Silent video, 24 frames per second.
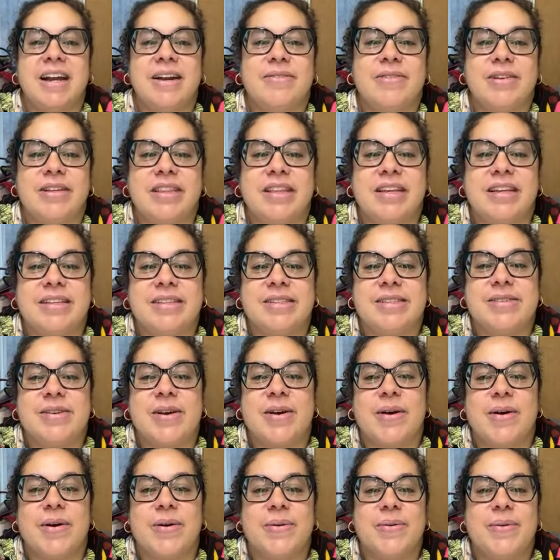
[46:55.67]
everything.
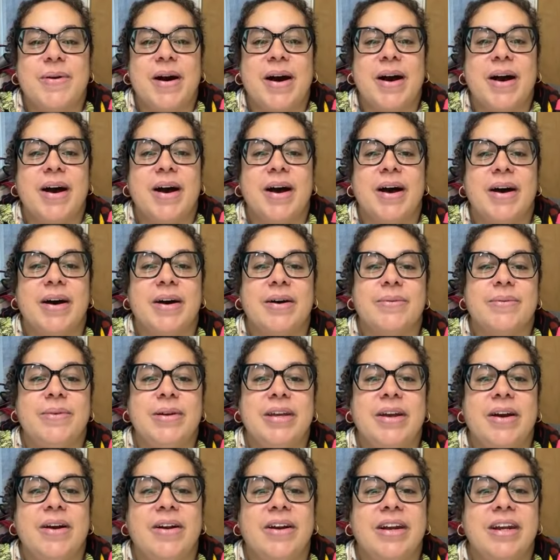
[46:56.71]
So
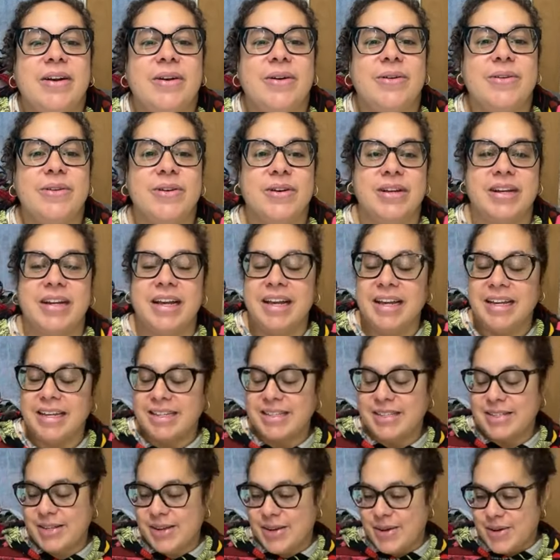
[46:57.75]
we are here. Oh, good.
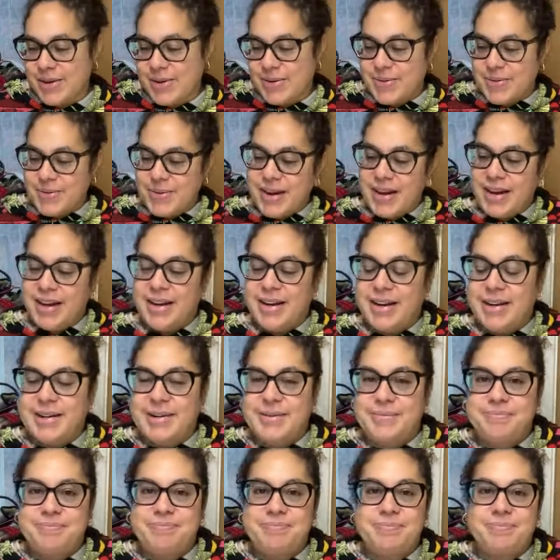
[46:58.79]
So
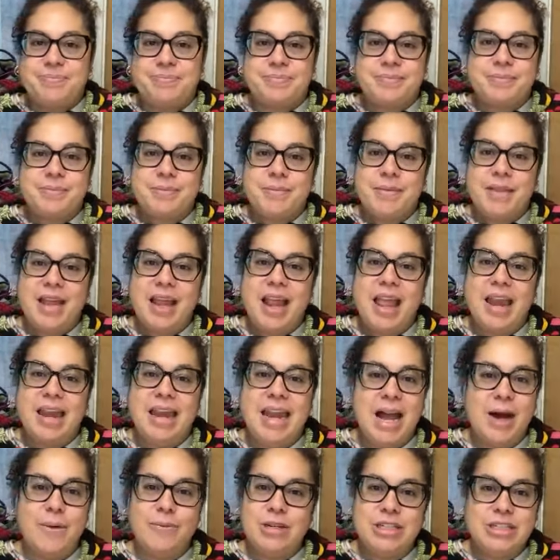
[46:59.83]

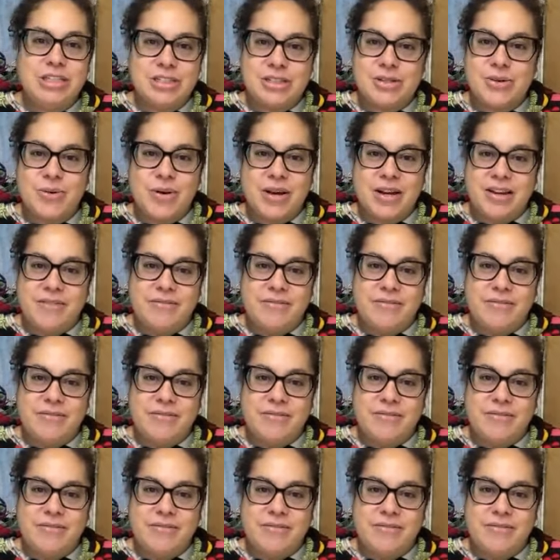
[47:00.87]
now we just go on